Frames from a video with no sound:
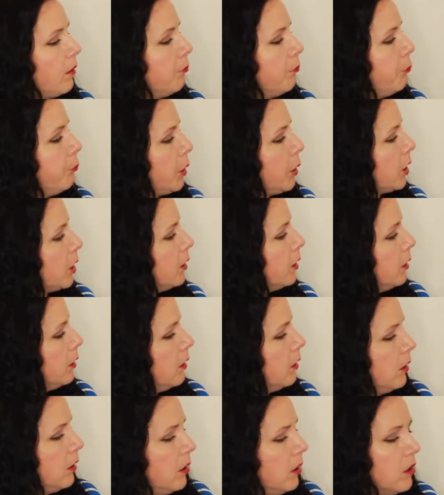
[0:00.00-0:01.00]
book.
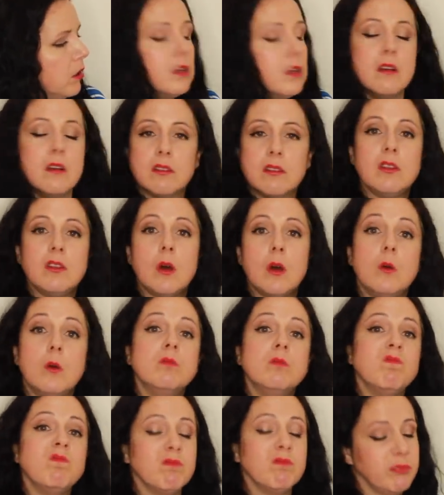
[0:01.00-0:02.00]
So,
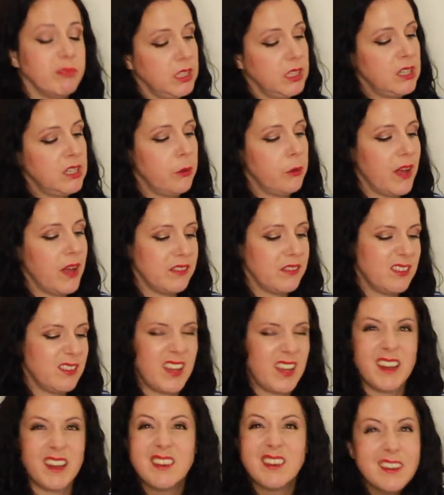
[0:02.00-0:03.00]
you know, as I
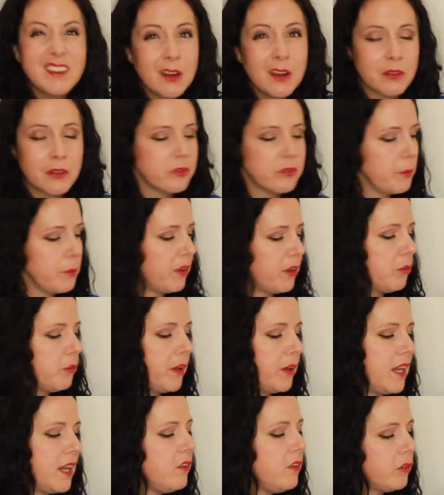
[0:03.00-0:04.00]
said, it didn't cost very much
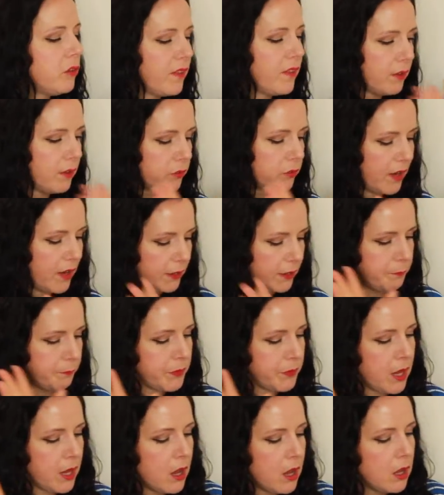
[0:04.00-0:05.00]
money, so that's fine.
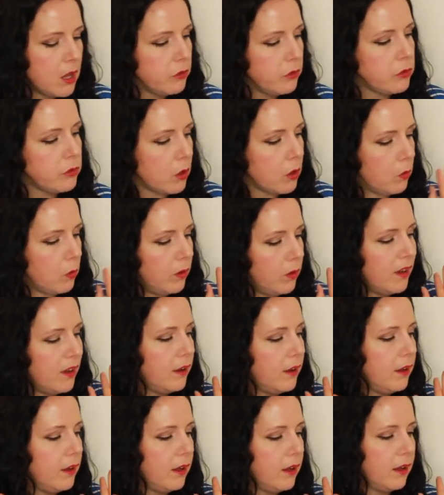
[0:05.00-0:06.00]
So,
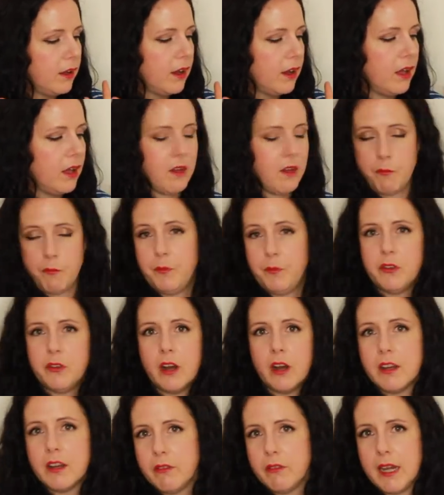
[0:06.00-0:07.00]
I've
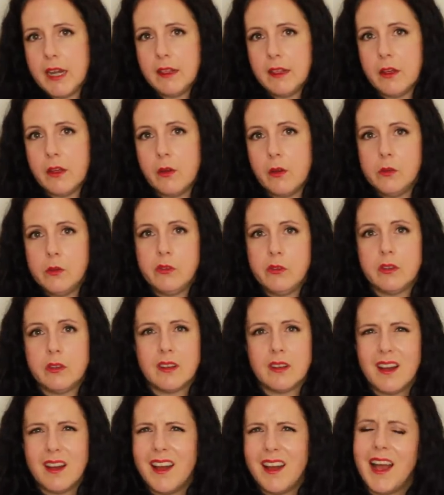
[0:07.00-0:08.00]
started reading those.
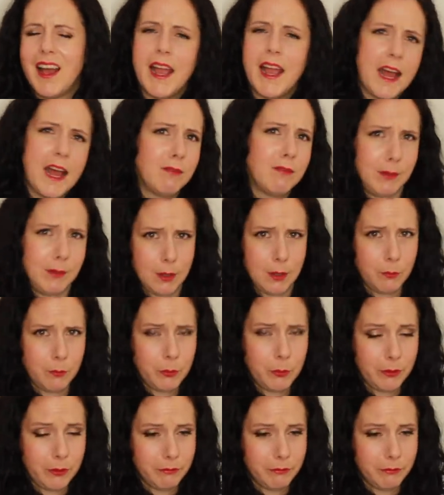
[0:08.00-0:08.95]
I have a lot more